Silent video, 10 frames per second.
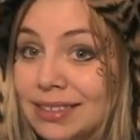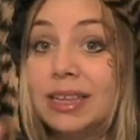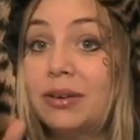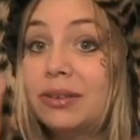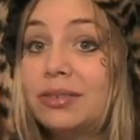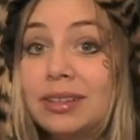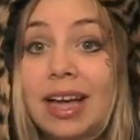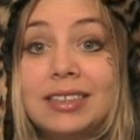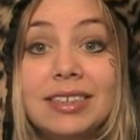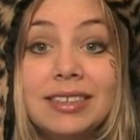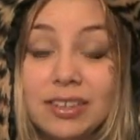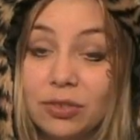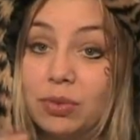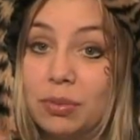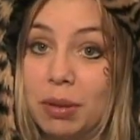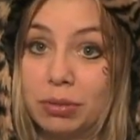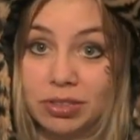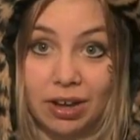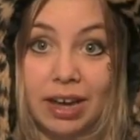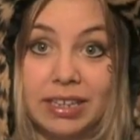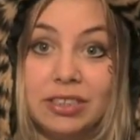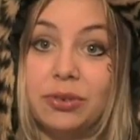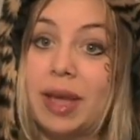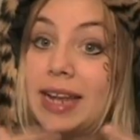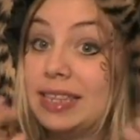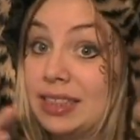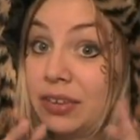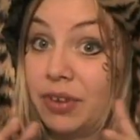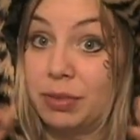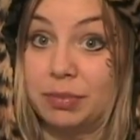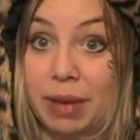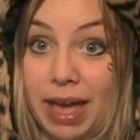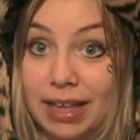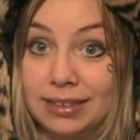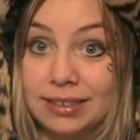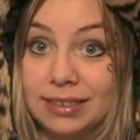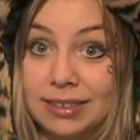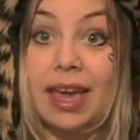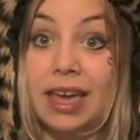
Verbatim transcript: Now, Otonashi doesn't remember dying or anything from his past.